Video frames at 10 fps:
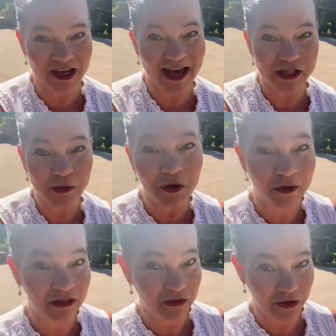as we're
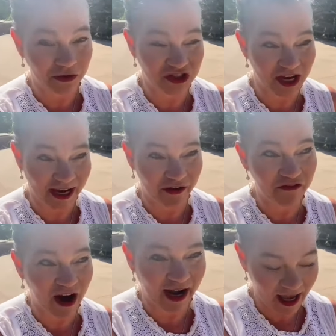going through Check In
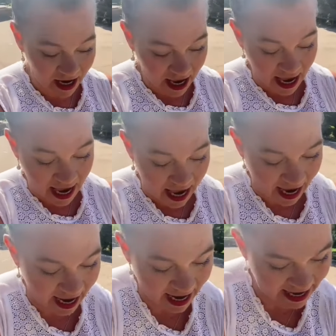Friday
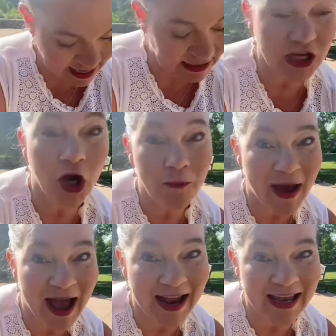and go
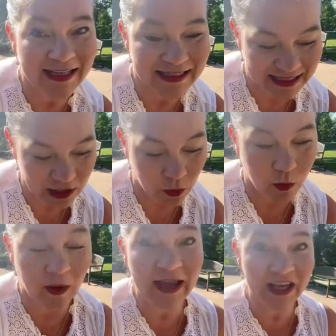back and see
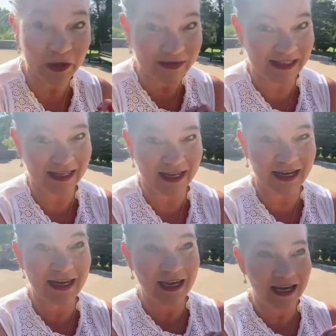what you did
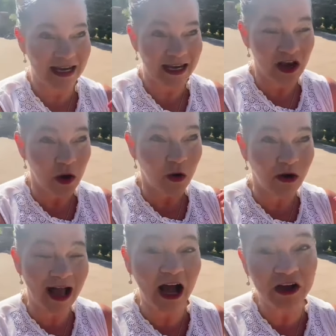or
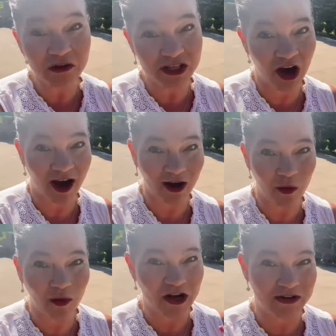how you talk
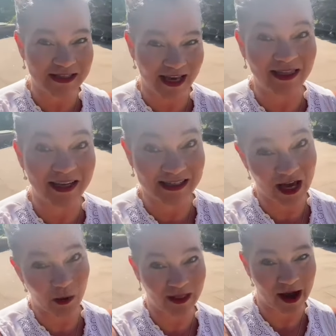when you're saying things
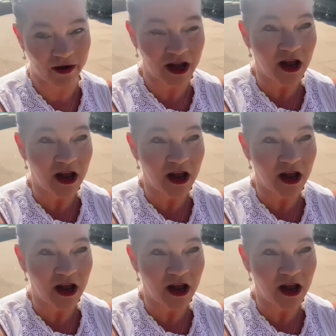out loud.